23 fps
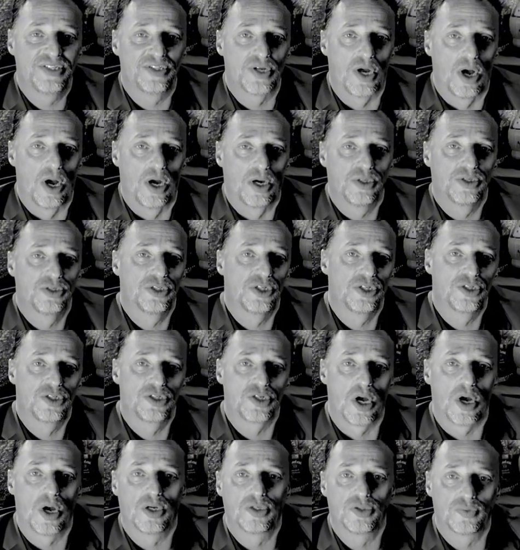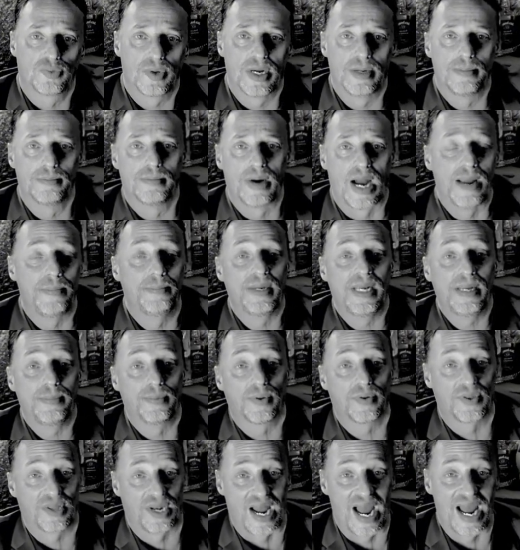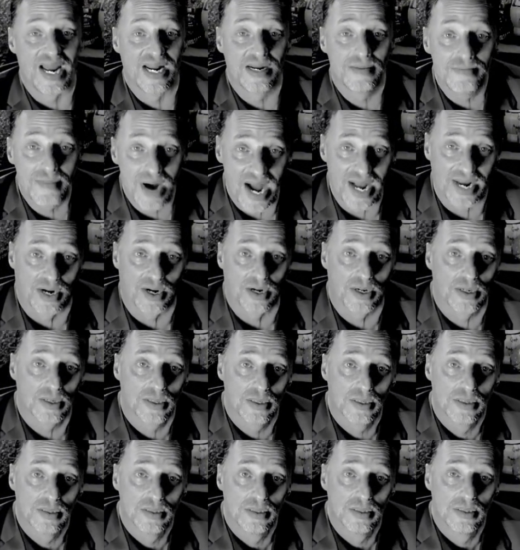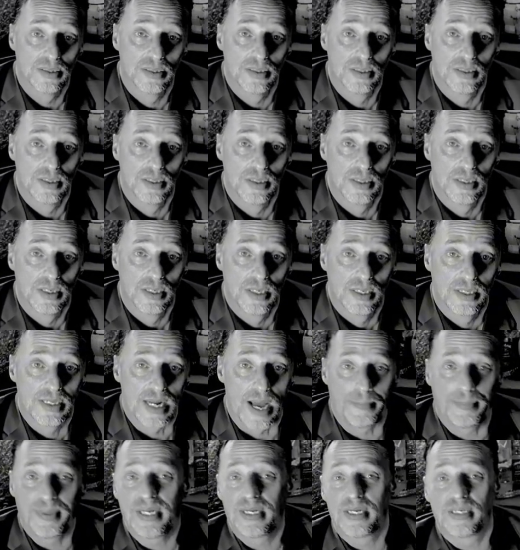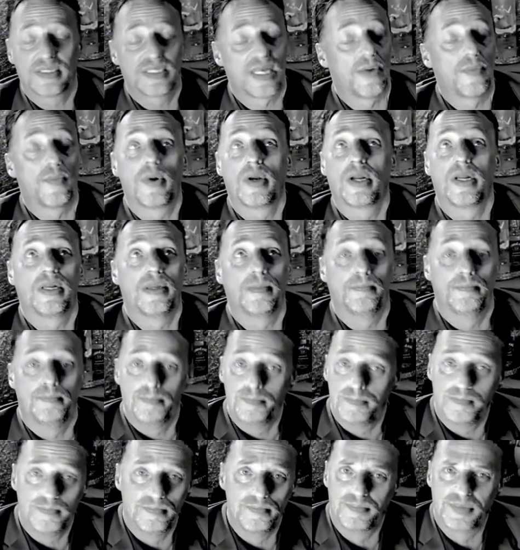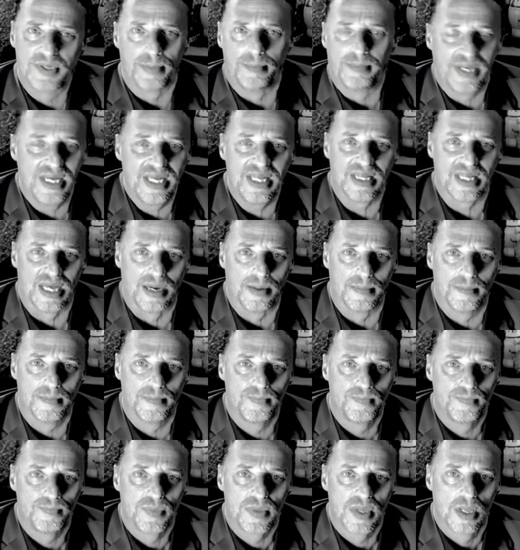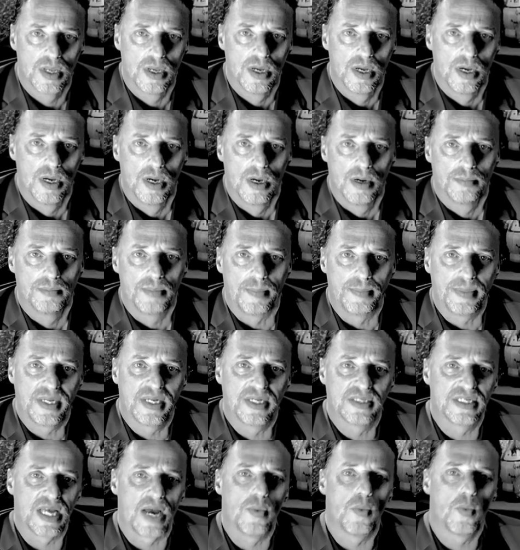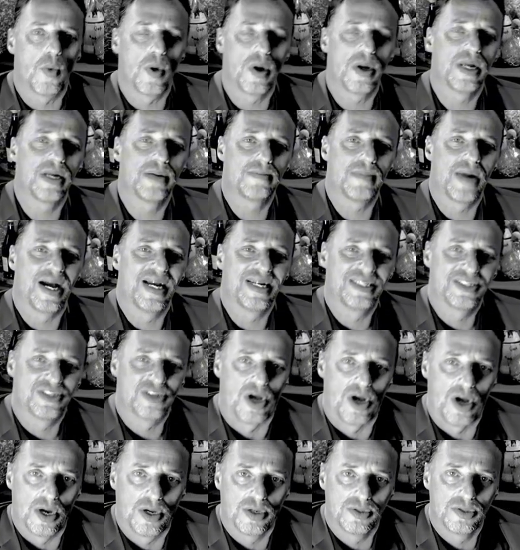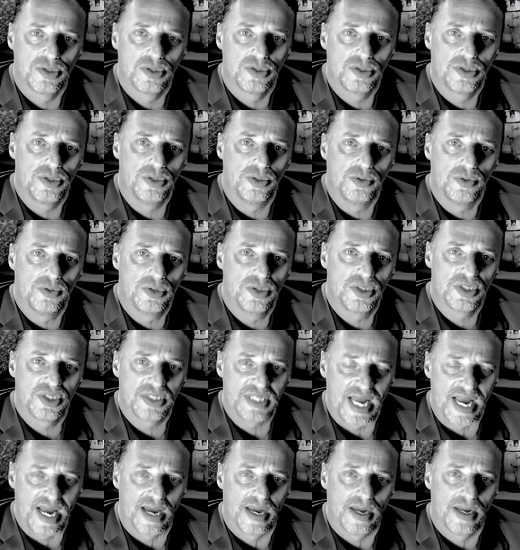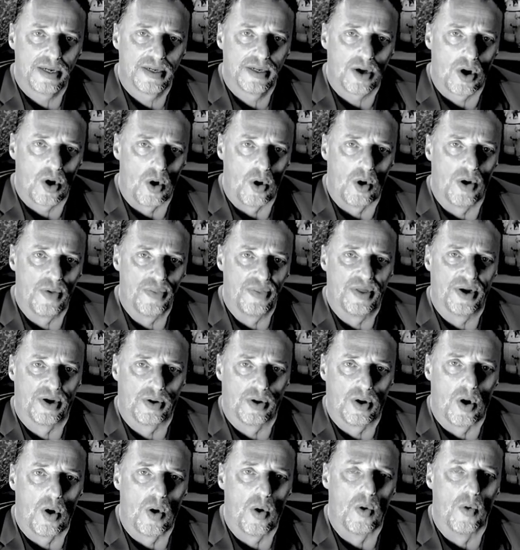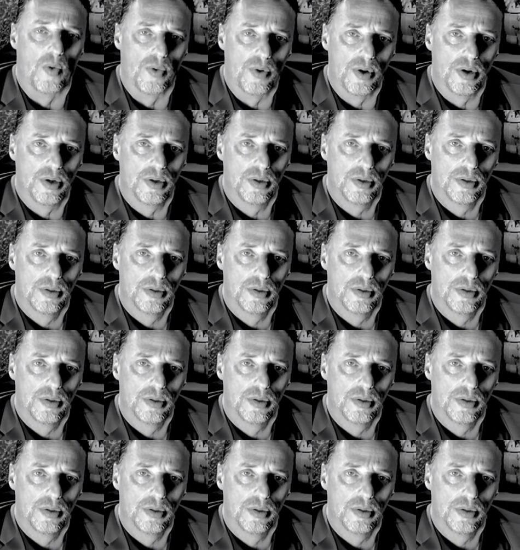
songs to songs written by people that I admire. Not because I wanted to be them, but because I wanted my songs to stand on their own.